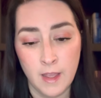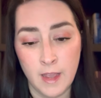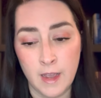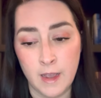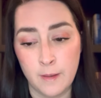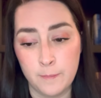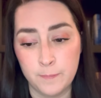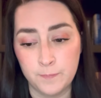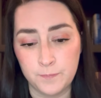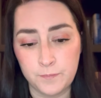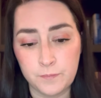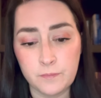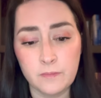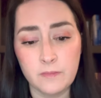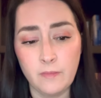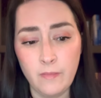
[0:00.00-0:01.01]
Um,
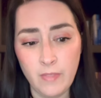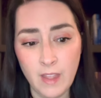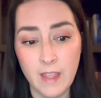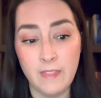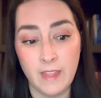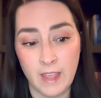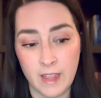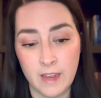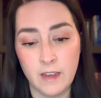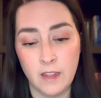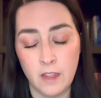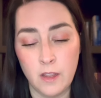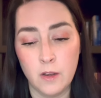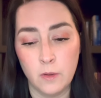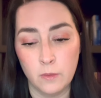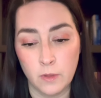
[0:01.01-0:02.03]
And then,
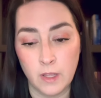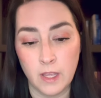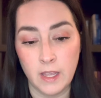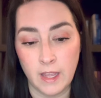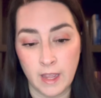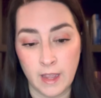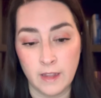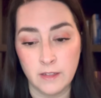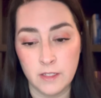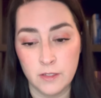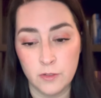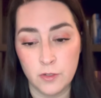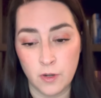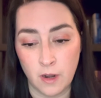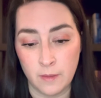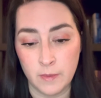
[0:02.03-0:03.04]
you know, looking at
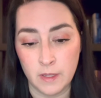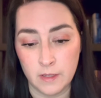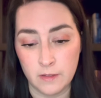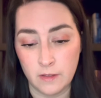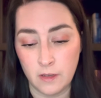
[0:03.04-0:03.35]
trauma,